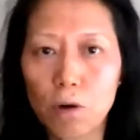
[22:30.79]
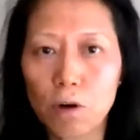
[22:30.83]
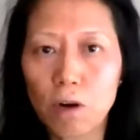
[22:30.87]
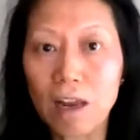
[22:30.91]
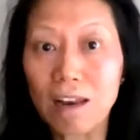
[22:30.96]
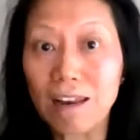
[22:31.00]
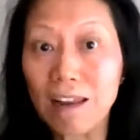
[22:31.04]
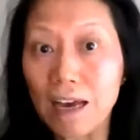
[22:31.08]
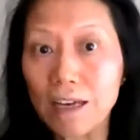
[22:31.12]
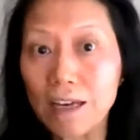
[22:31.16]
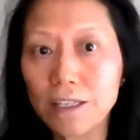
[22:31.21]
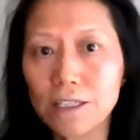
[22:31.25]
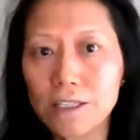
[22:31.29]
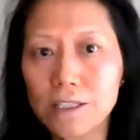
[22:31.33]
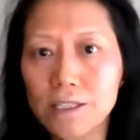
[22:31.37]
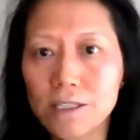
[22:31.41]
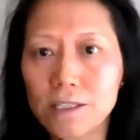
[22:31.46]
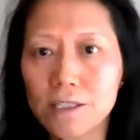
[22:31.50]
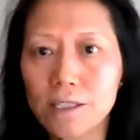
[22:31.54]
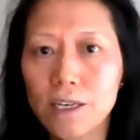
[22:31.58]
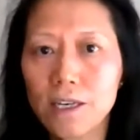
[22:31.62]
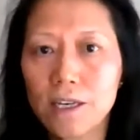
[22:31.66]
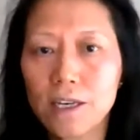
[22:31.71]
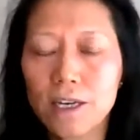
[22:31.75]

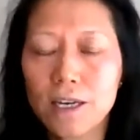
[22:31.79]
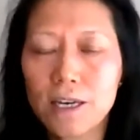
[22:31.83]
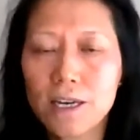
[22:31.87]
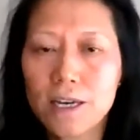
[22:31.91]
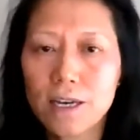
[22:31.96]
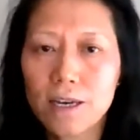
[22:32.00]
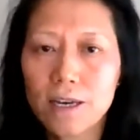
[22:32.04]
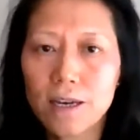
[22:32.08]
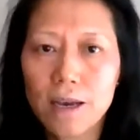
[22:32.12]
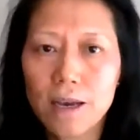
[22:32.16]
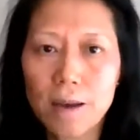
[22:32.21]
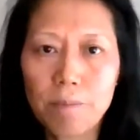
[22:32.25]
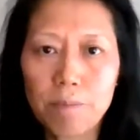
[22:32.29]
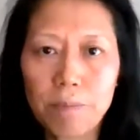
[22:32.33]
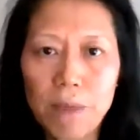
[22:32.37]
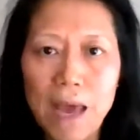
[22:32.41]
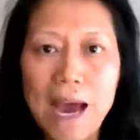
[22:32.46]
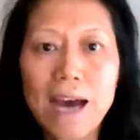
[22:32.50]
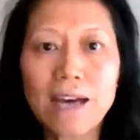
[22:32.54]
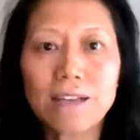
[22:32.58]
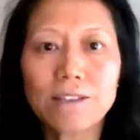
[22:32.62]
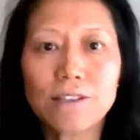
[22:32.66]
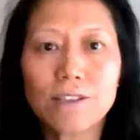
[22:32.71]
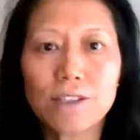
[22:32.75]
Alliance,
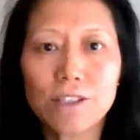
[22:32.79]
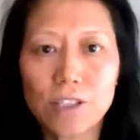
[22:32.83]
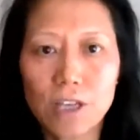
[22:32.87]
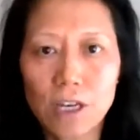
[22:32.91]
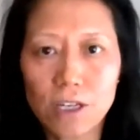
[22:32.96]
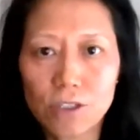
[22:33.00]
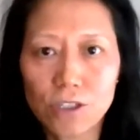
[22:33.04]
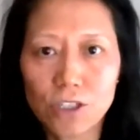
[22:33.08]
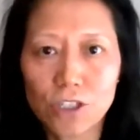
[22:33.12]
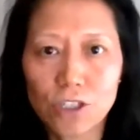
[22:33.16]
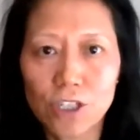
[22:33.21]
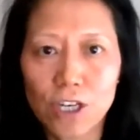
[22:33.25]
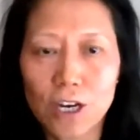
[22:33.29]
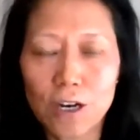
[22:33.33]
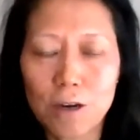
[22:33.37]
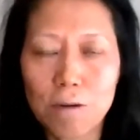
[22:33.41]
has such